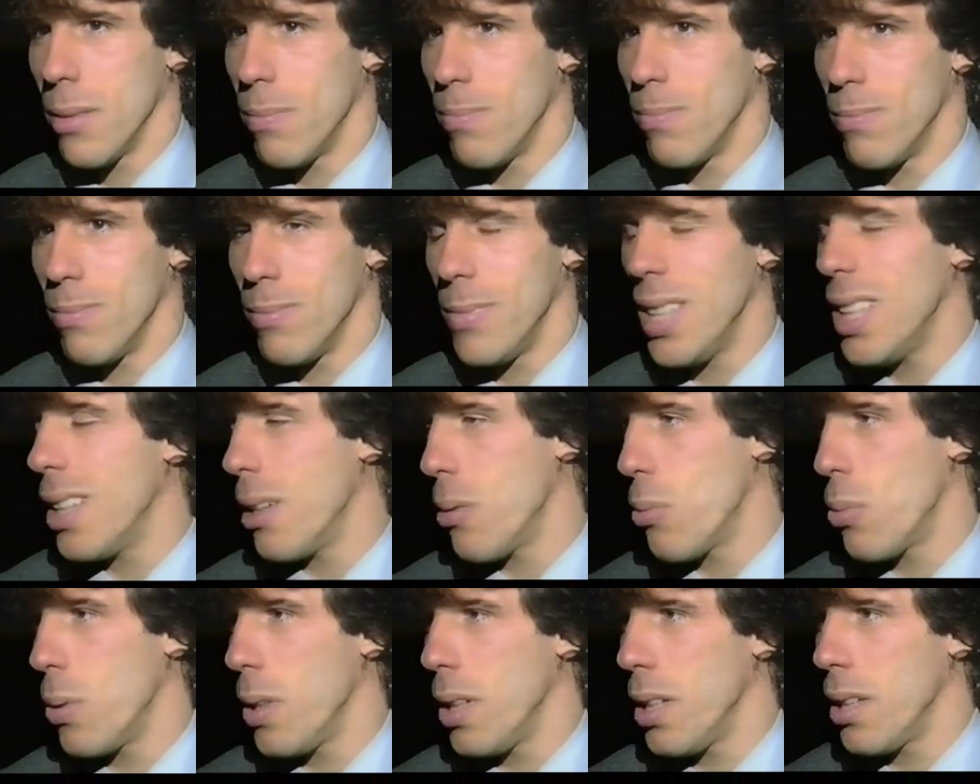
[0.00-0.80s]

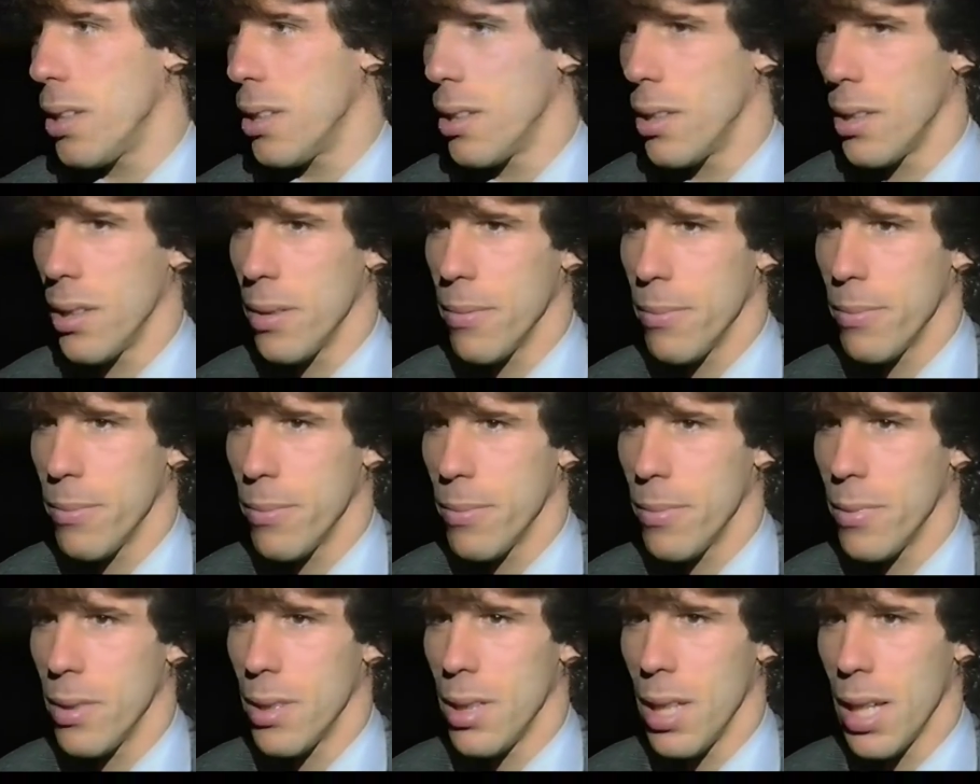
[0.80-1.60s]
didn't win
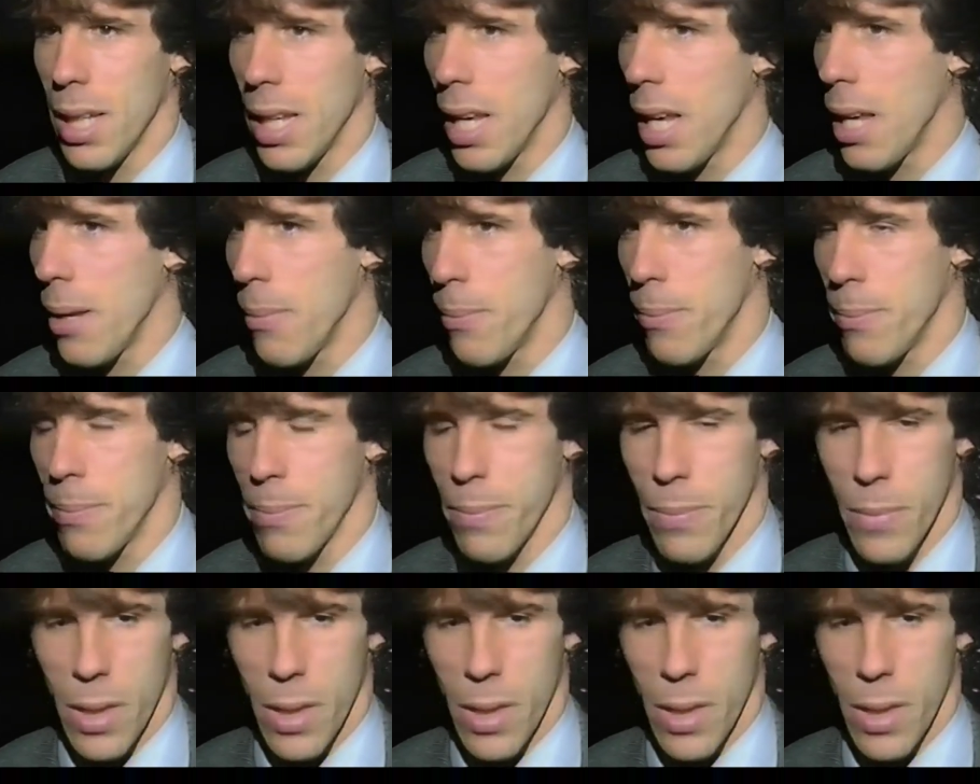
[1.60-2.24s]
the game,